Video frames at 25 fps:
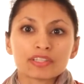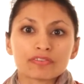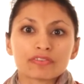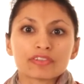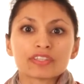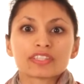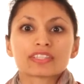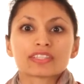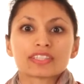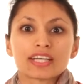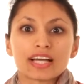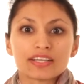
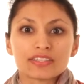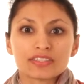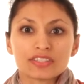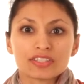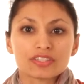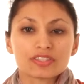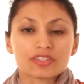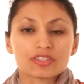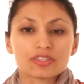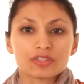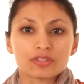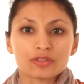different
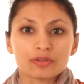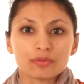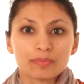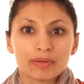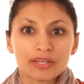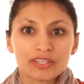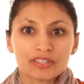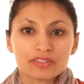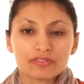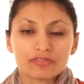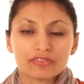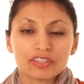sizes to
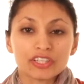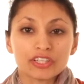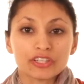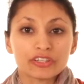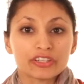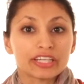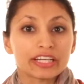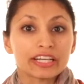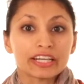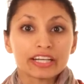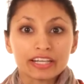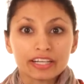best fit
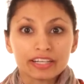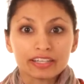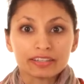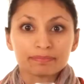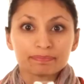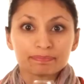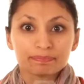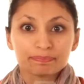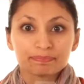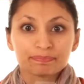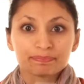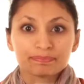your ear.